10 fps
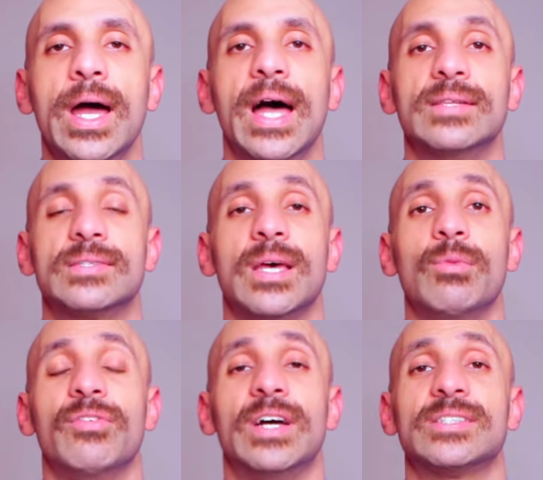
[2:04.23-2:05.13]
and
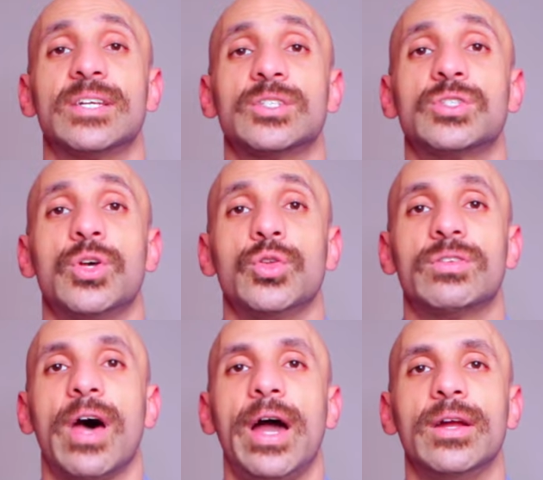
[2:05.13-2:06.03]
some of us are so
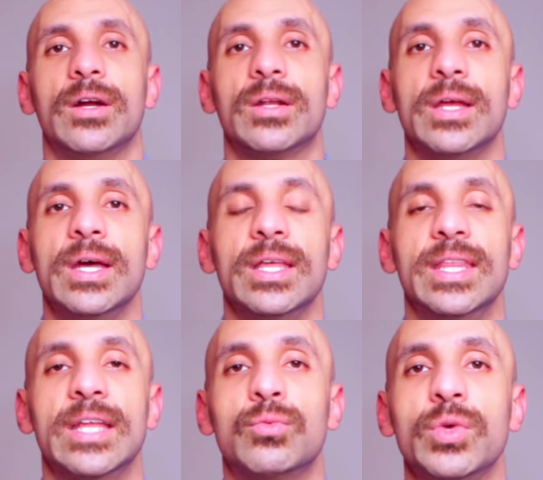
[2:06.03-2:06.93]
tired
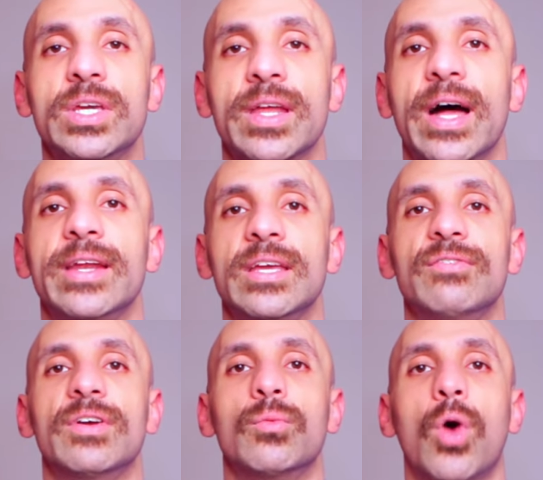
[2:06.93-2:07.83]
that we cannot
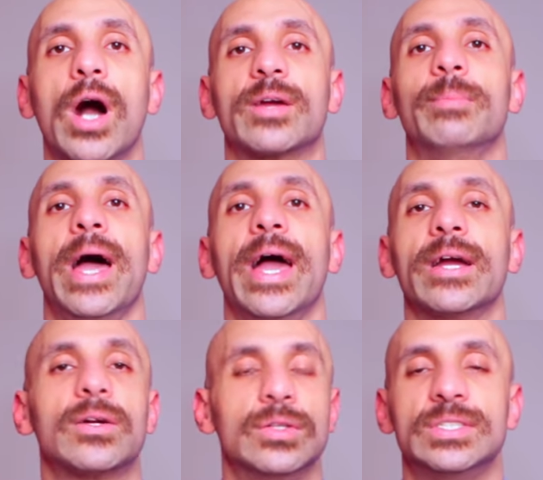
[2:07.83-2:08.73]
even walk
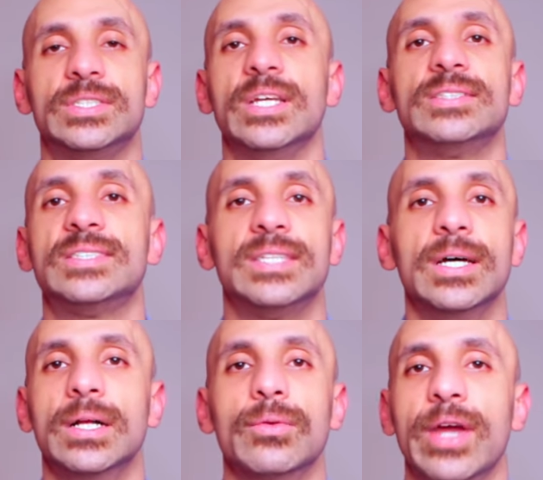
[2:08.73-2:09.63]
back or sit still.